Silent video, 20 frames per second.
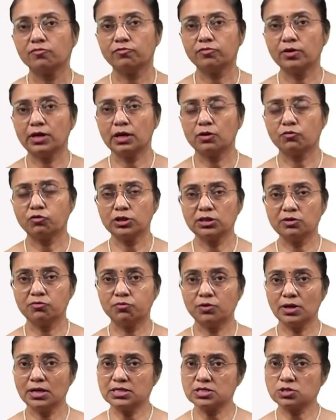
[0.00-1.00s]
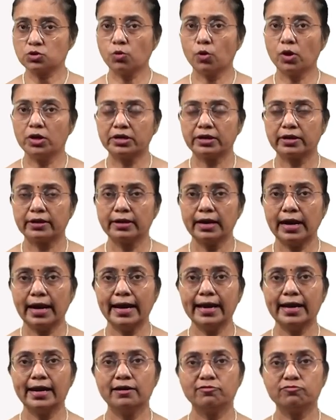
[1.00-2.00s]
for the first quarter,
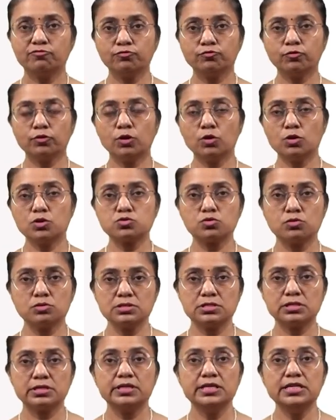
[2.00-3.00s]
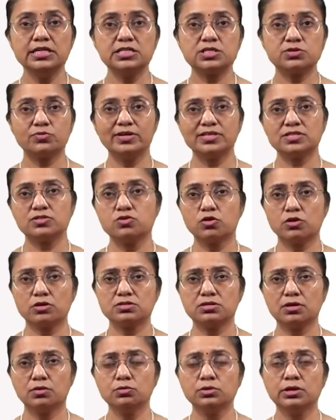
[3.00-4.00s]
I have 4 zones, east, west,
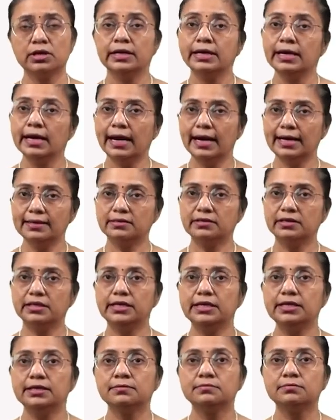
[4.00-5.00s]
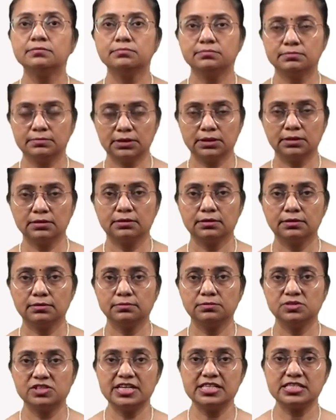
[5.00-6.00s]
north, south, and 3
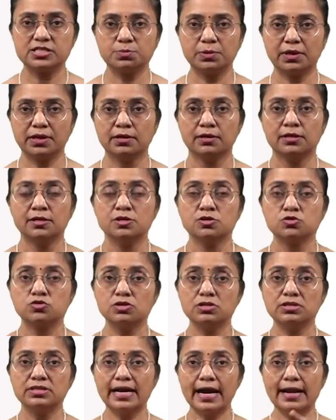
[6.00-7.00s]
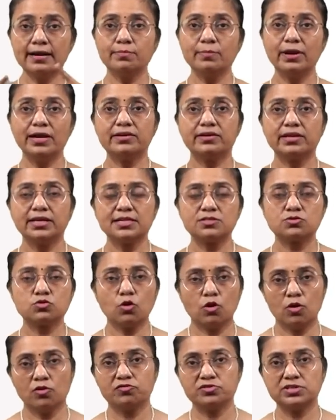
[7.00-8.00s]
salesmen. So that matrix
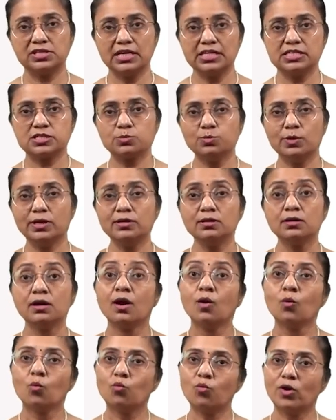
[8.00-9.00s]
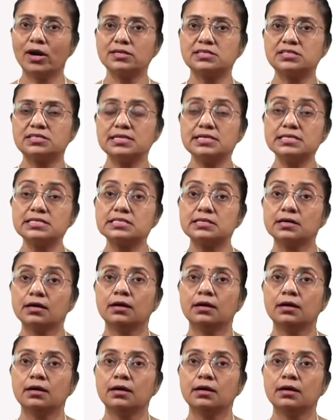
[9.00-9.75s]
of salesmen versus